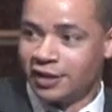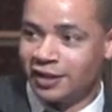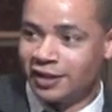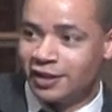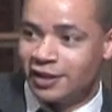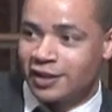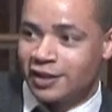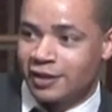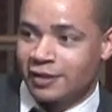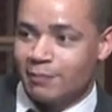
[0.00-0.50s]

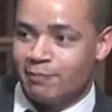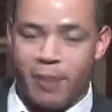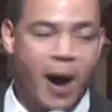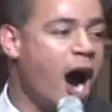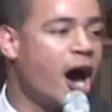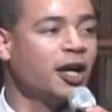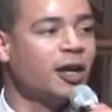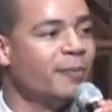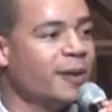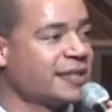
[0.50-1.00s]

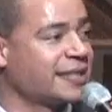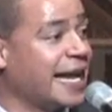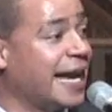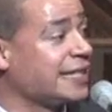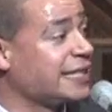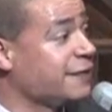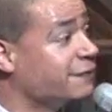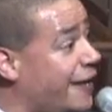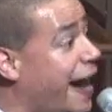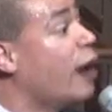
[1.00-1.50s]
Barnabas had to
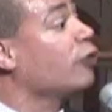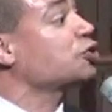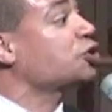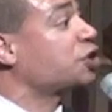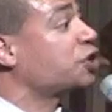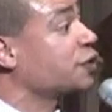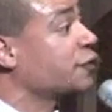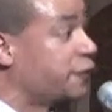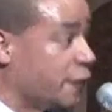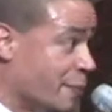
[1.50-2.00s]
vouch for
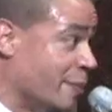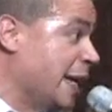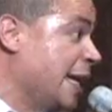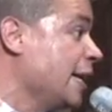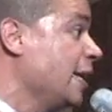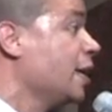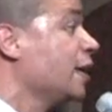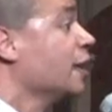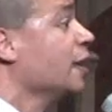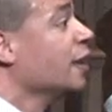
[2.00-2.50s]
me
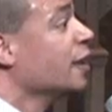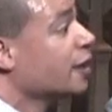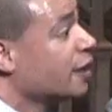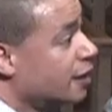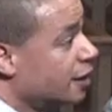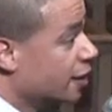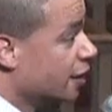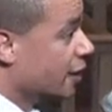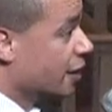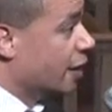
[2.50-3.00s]

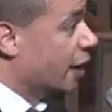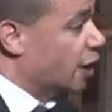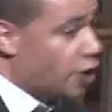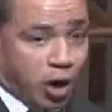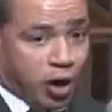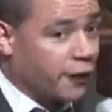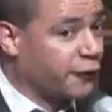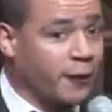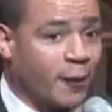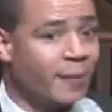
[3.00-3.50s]
in order for
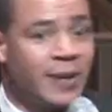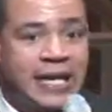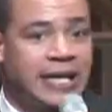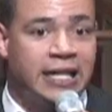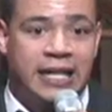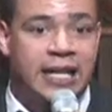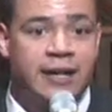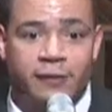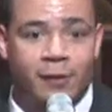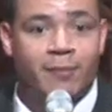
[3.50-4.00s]
me to even
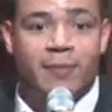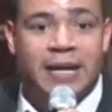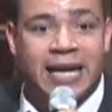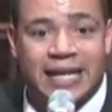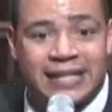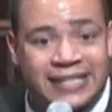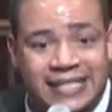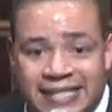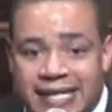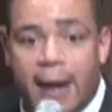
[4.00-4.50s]
be
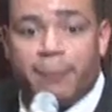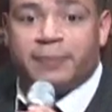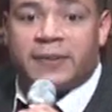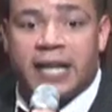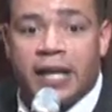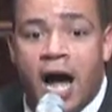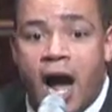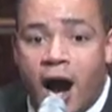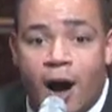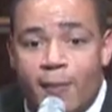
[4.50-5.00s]
accepted
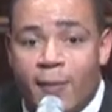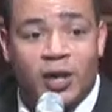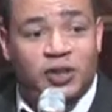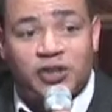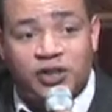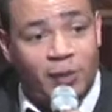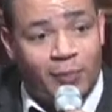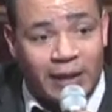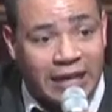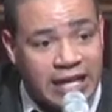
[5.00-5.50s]
amongst the
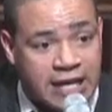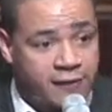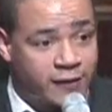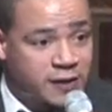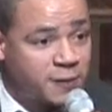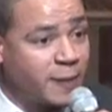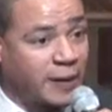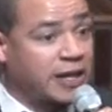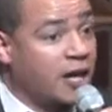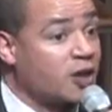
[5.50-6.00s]
believers
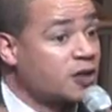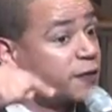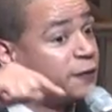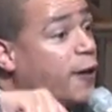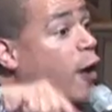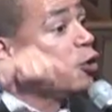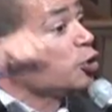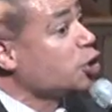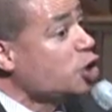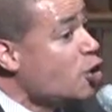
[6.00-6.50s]
because folk
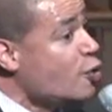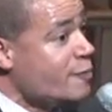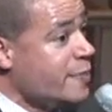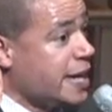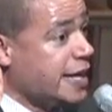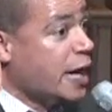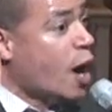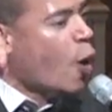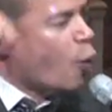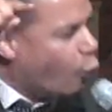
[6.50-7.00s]
knew me
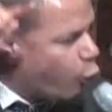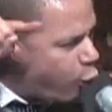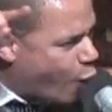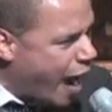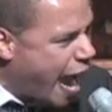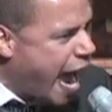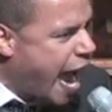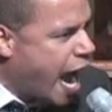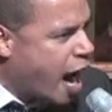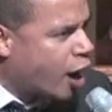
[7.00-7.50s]

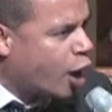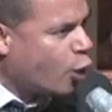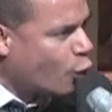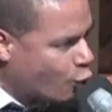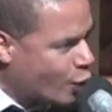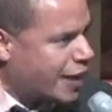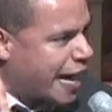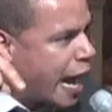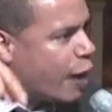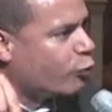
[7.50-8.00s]
well when I
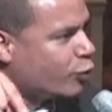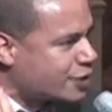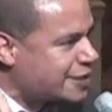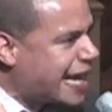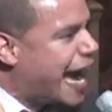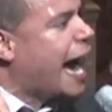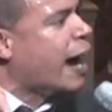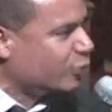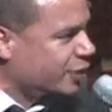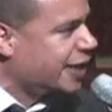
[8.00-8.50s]
was out
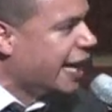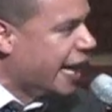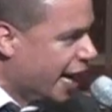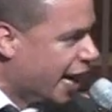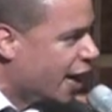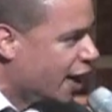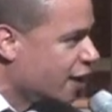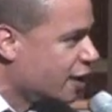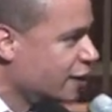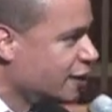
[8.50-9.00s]
there.
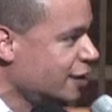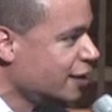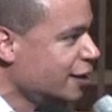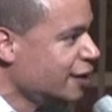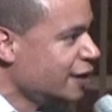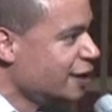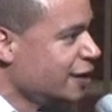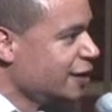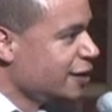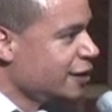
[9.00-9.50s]

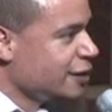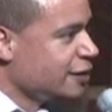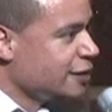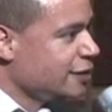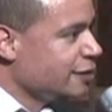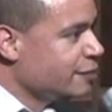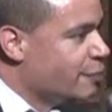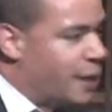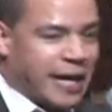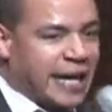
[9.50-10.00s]
But
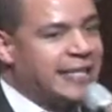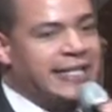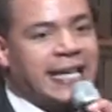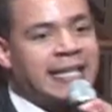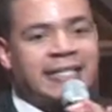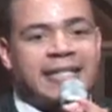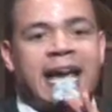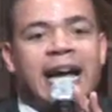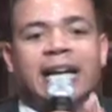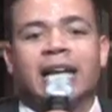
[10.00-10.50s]
it didn't take
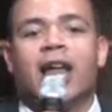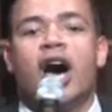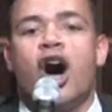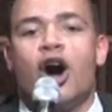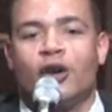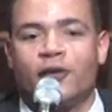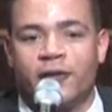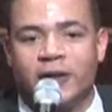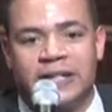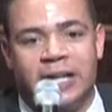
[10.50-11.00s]
long for
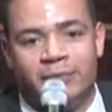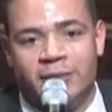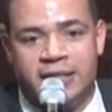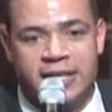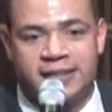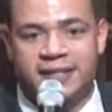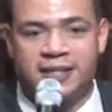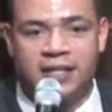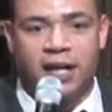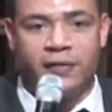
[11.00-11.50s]
them to
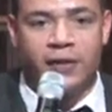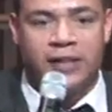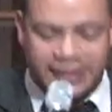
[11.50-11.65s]
discover something